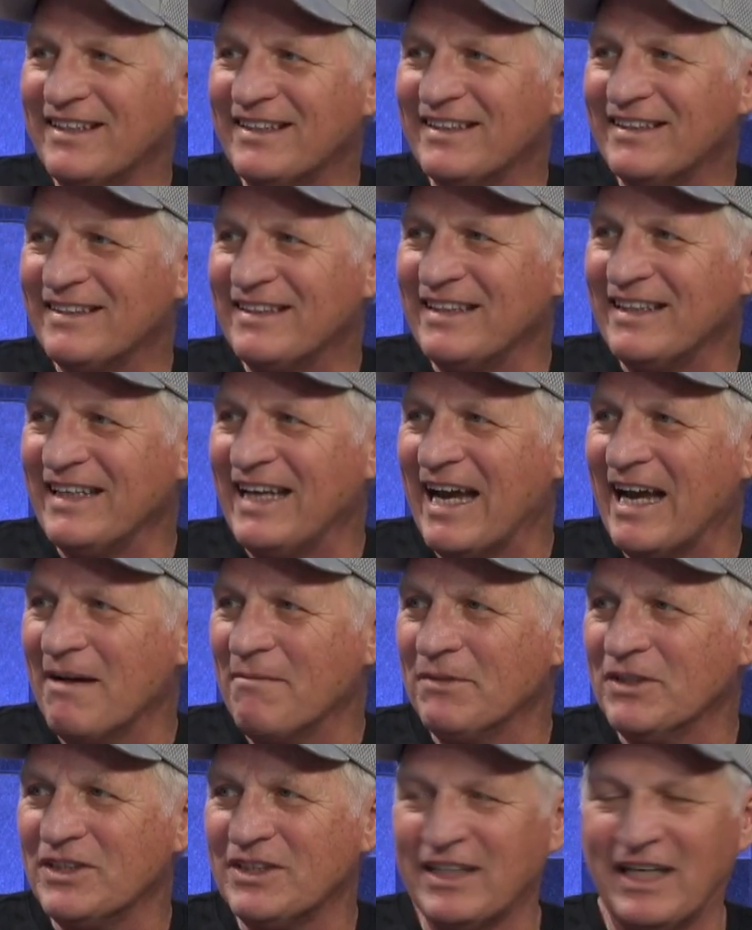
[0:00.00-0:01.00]
the
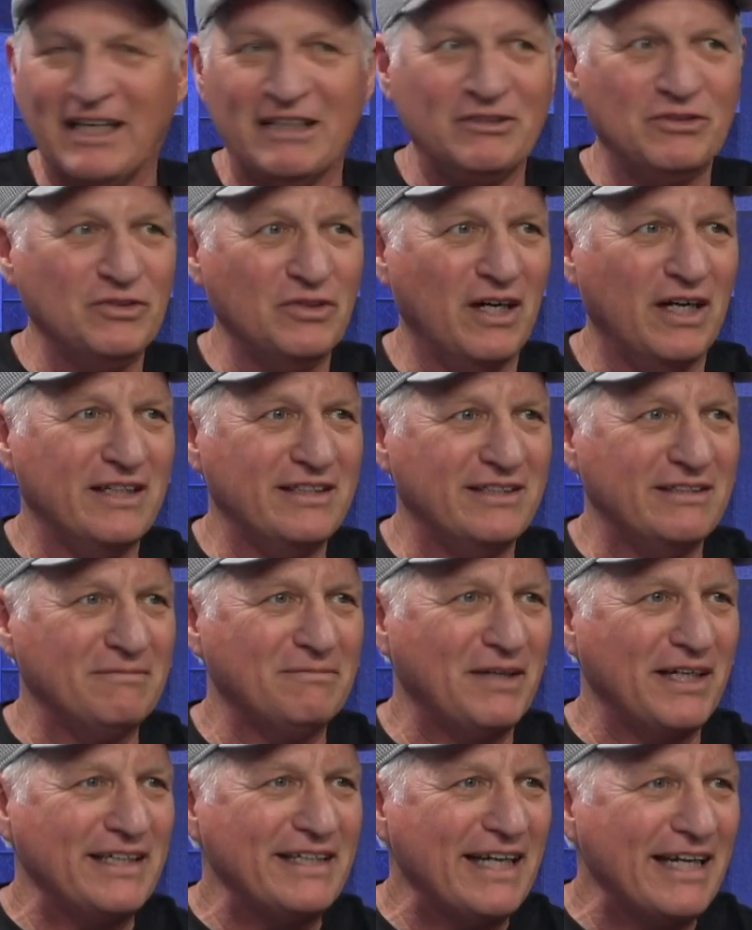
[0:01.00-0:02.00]
Amazon trucks in
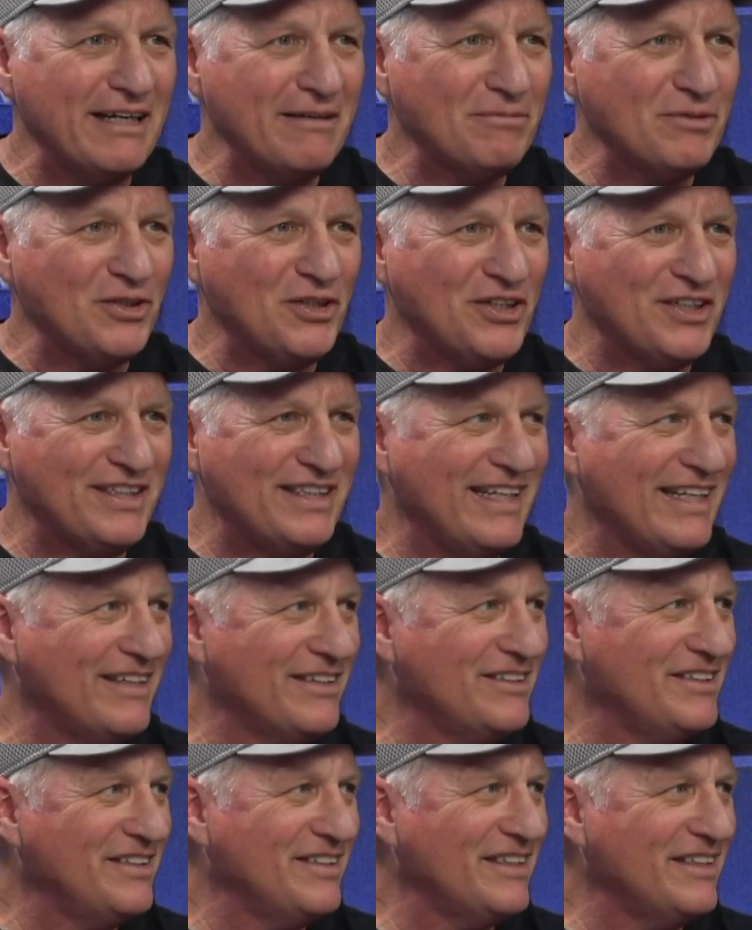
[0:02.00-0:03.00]
my neighborhood that
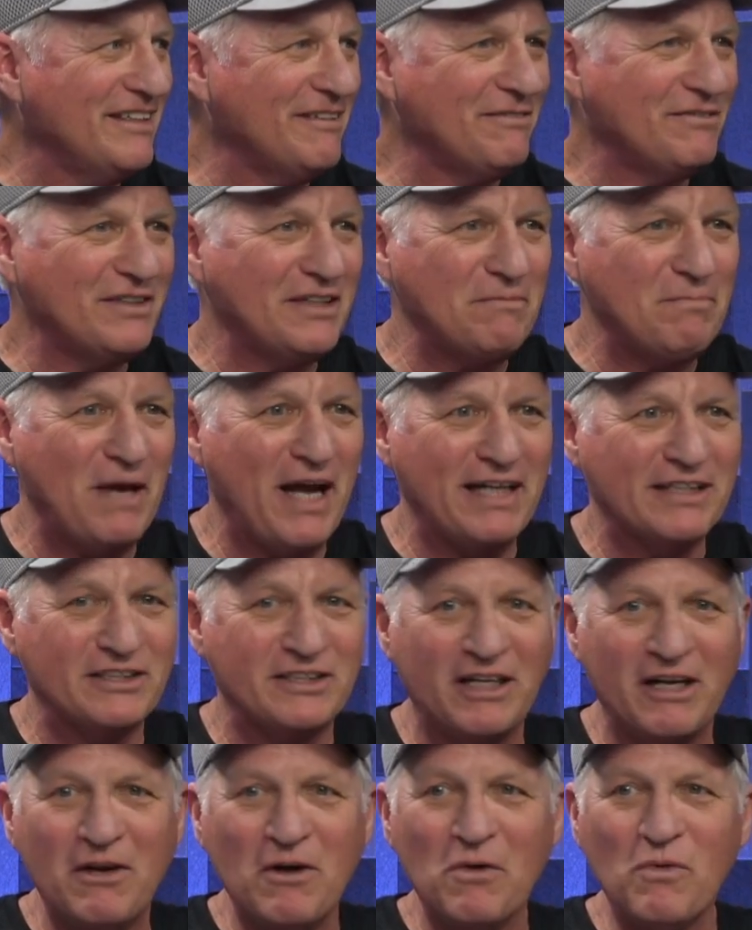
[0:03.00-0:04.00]
are delivering
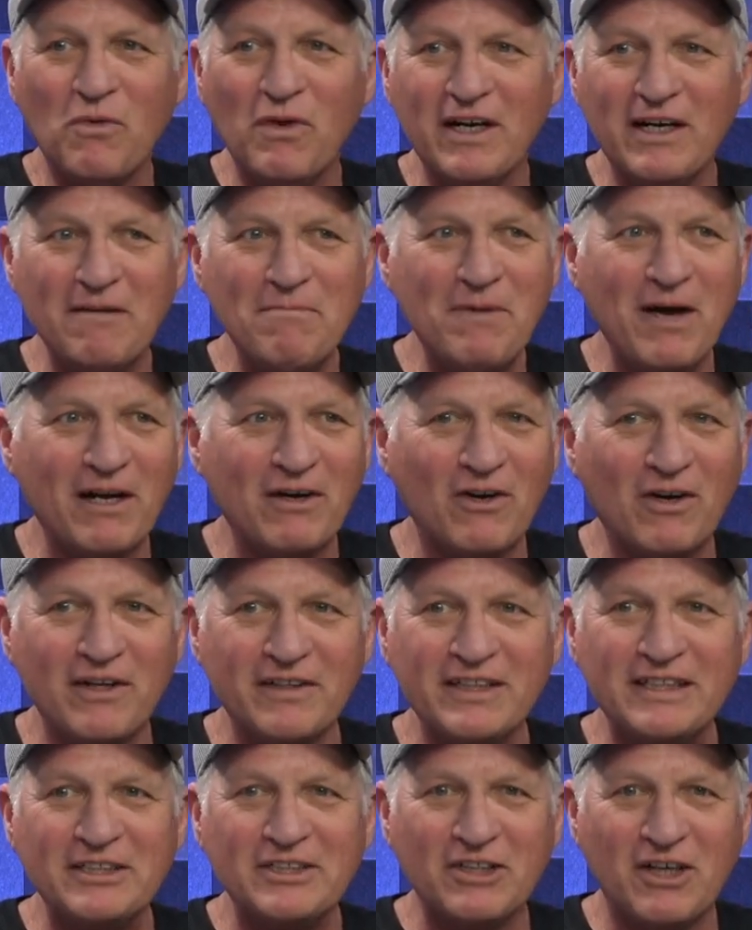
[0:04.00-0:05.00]
packages? What about
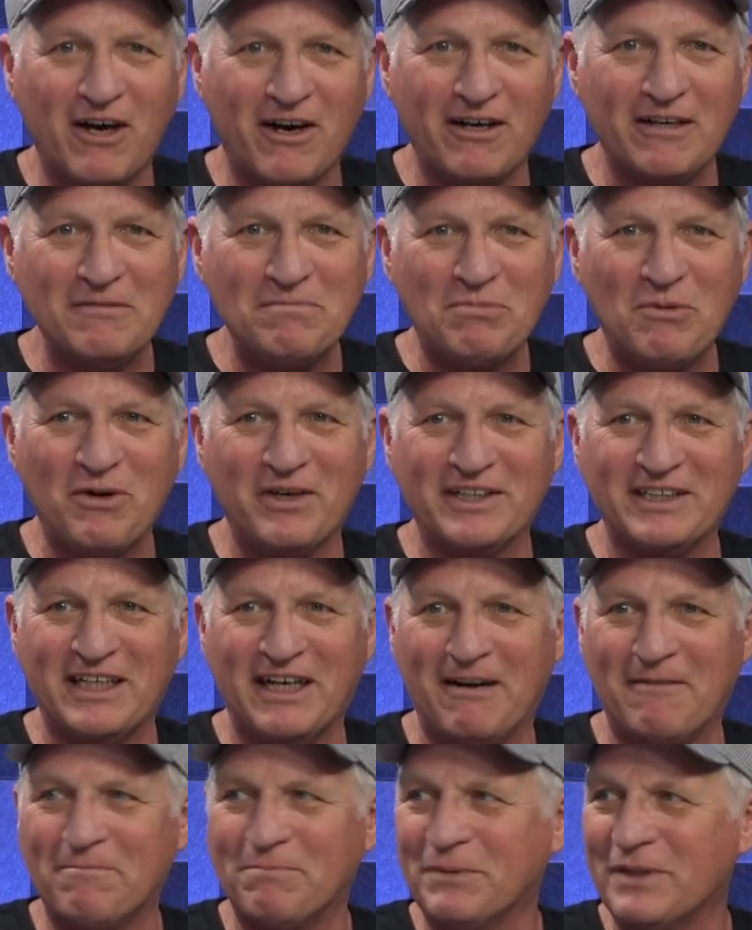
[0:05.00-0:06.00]
all these cardboard
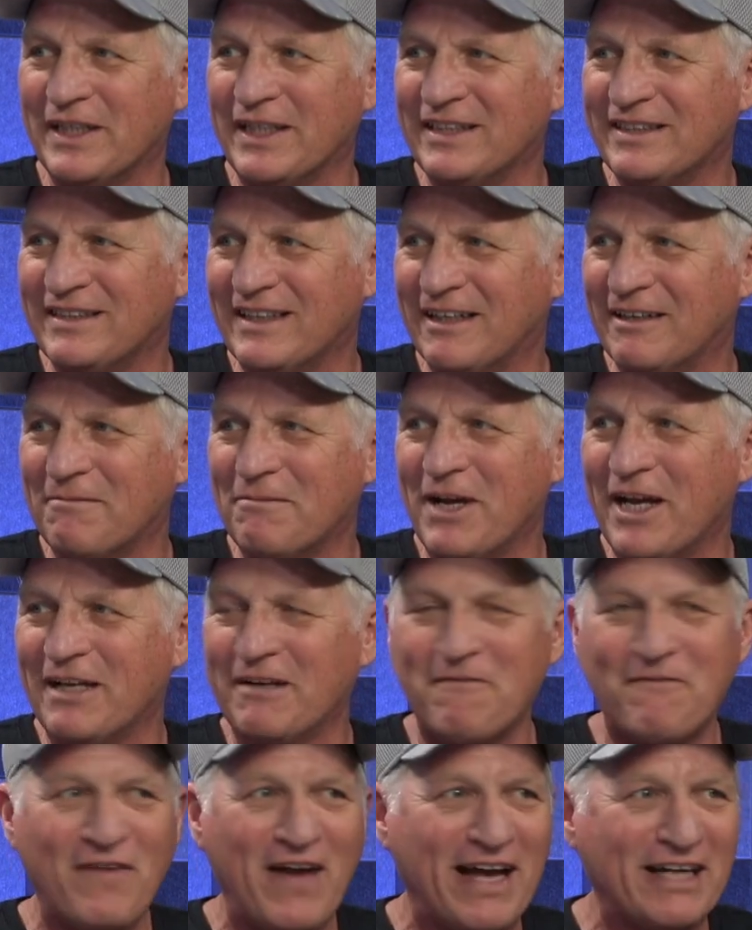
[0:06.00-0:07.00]
companies that are
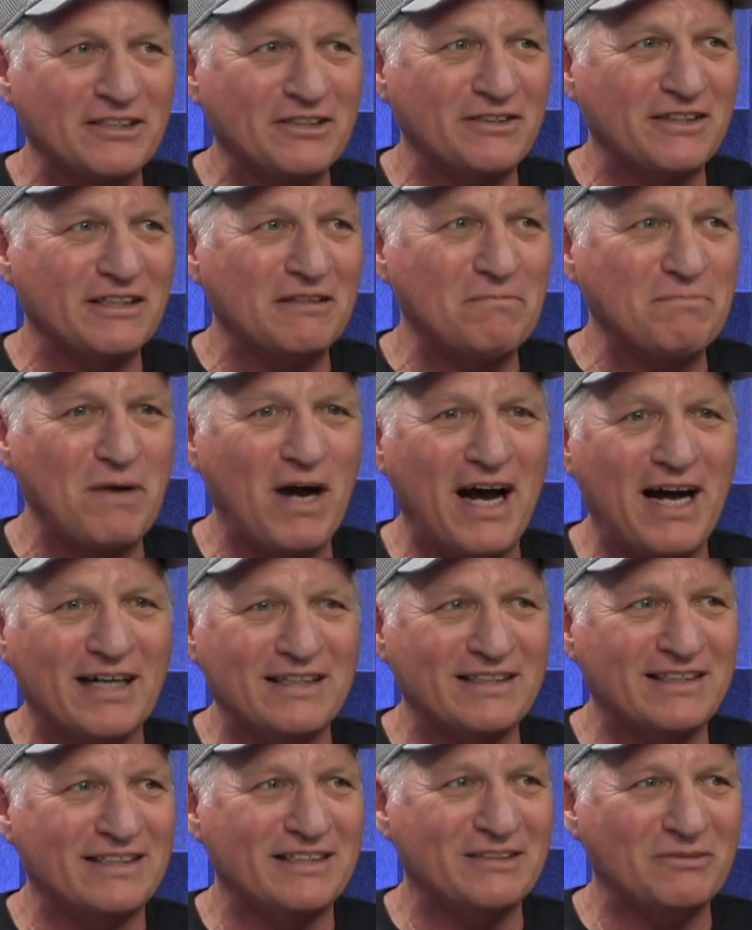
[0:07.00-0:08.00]
manufacturing the
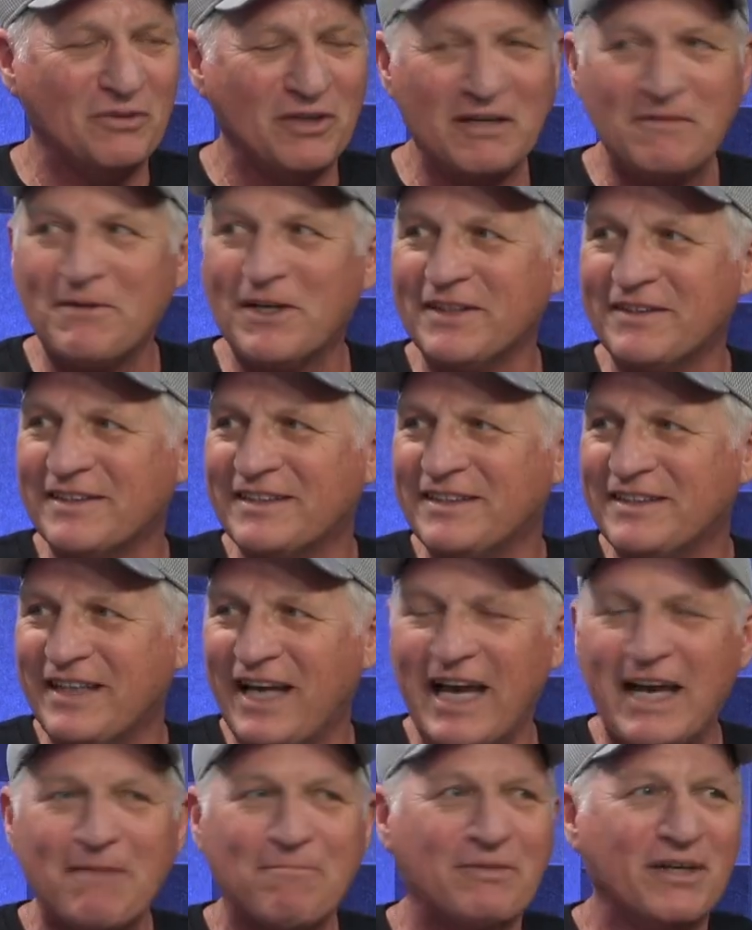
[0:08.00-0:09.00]
boxes? What about the
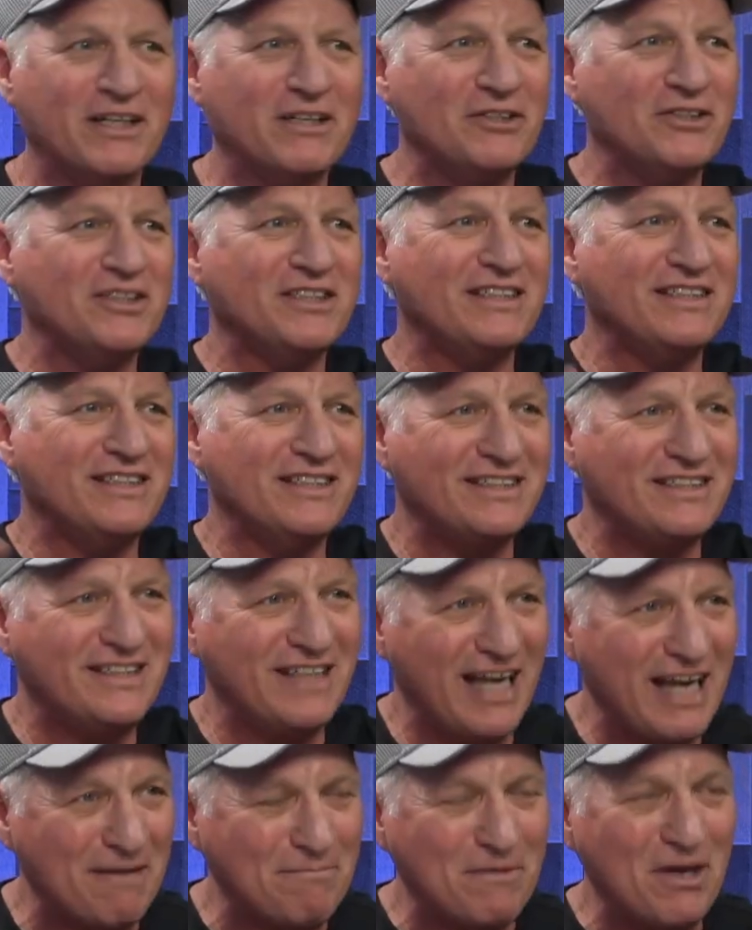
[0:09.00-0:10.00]
tape that goes into
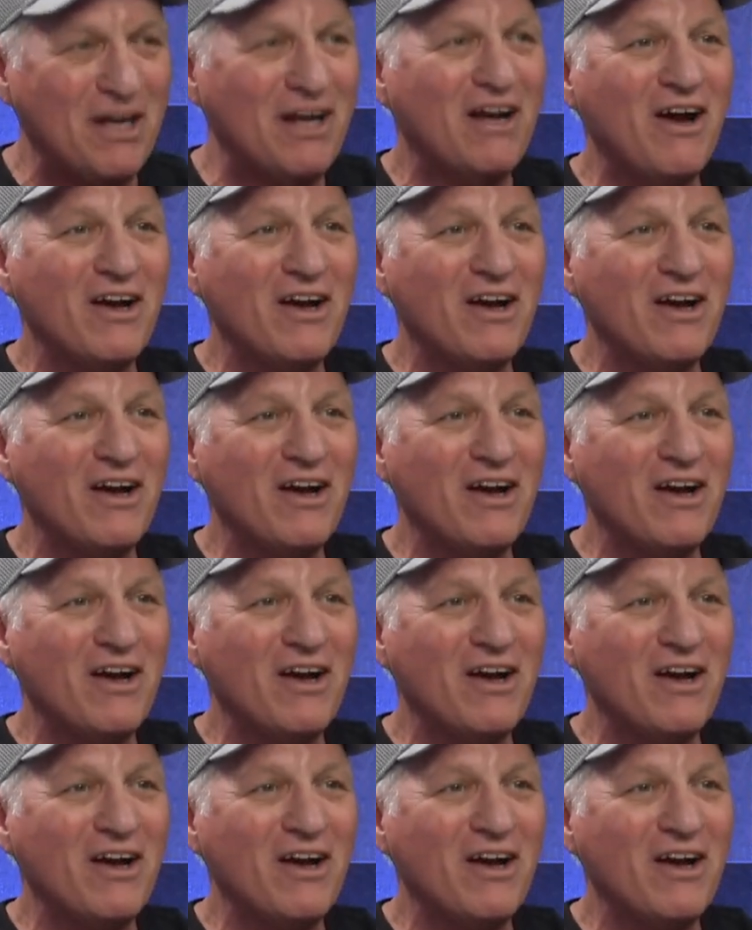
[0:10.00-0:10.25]
tape?